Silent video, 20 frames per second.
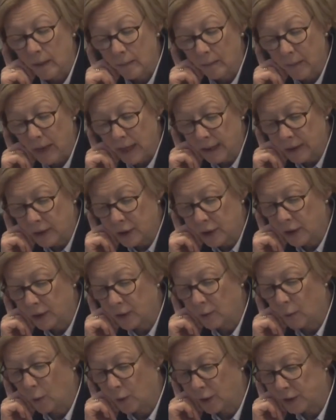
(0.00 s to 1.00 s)

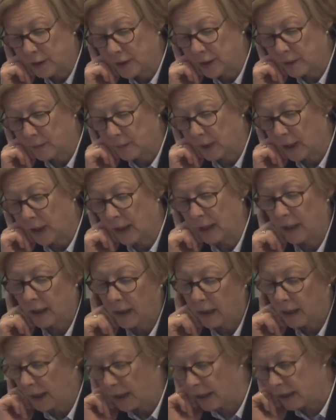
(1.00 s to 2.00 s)
managing water supply
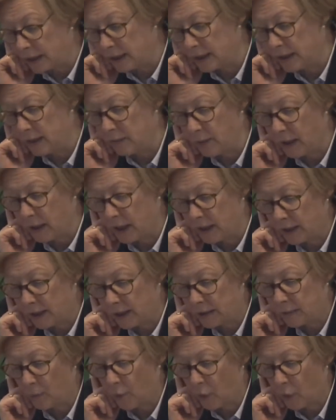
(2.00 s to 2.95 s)
and demand